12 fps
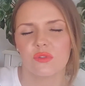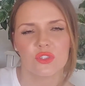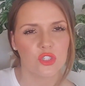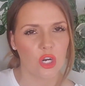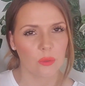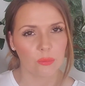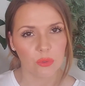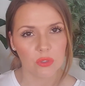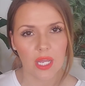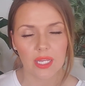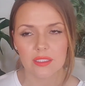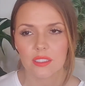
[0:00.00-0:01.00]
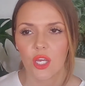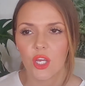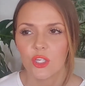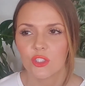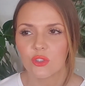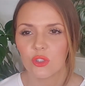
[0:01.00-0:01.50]
dark brunettes.
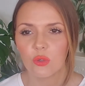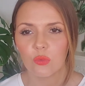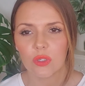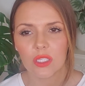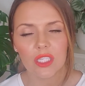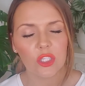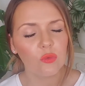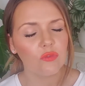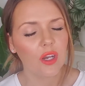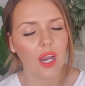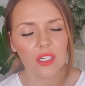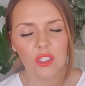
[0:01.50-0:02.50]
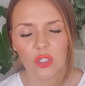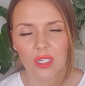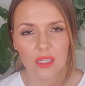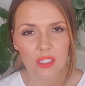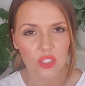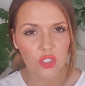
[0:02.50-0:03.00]
So you've got to look
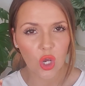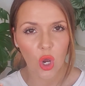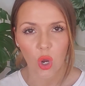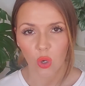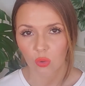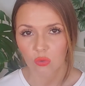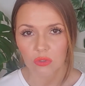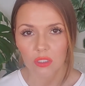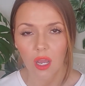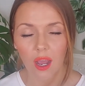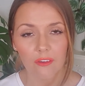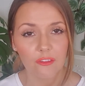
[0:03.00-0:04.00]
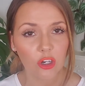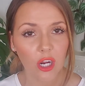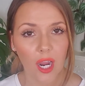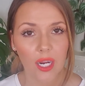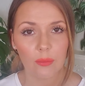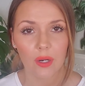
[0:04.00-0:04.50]
at the tone of your
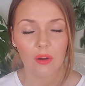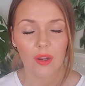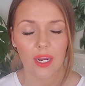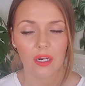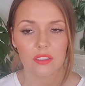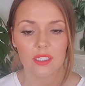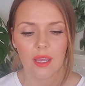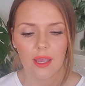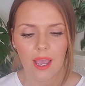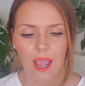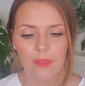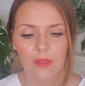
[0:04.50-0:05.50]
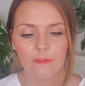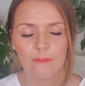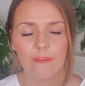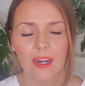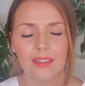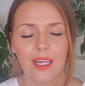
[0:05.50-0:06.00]
eyebrow hairs and then
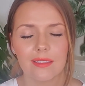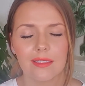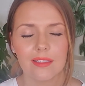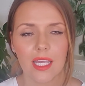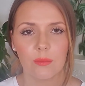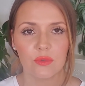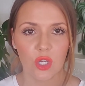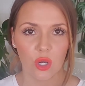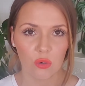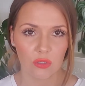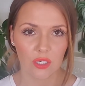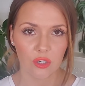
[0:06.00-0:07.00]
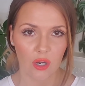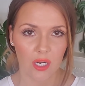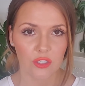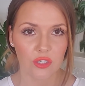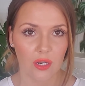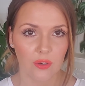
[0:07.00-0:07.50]
find that same tone in your
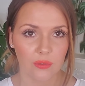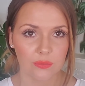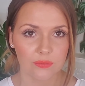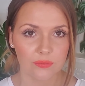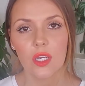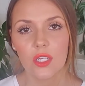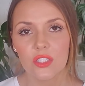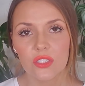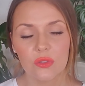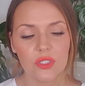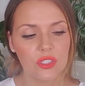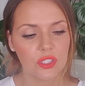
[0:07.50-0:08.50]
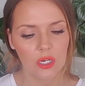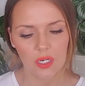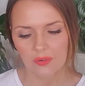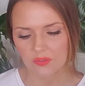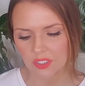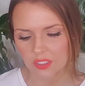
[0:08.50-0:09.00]
eyeshadow. So to start,
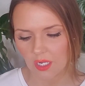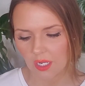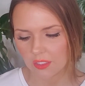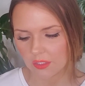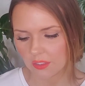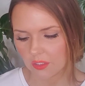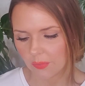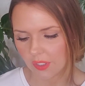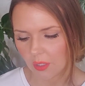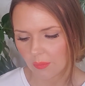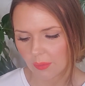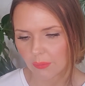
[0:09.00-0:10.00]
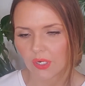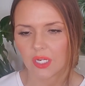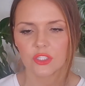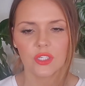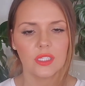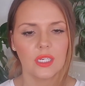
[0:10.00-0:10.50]
I've just got a little bit on my
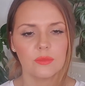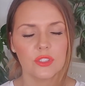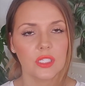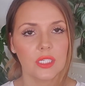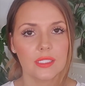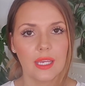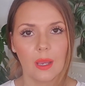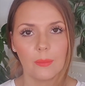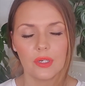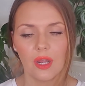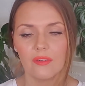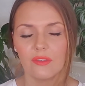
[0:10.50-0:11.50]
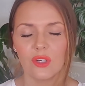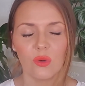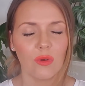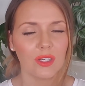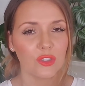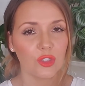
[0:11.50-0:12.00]
brush and then I'm just going to tap it off. You don't
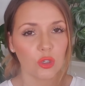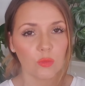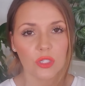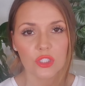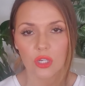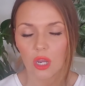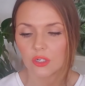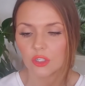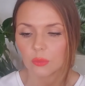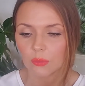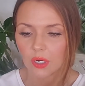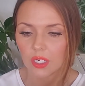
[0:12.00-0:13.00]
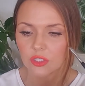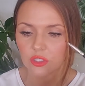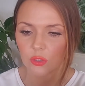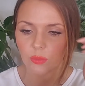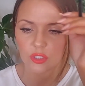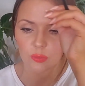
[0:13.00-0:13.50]
want too much on your brush, too
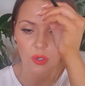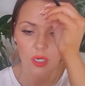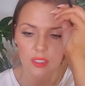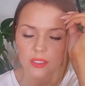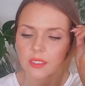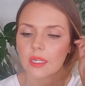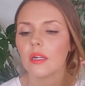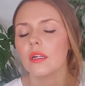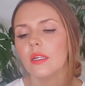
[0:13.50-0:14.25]
much product there.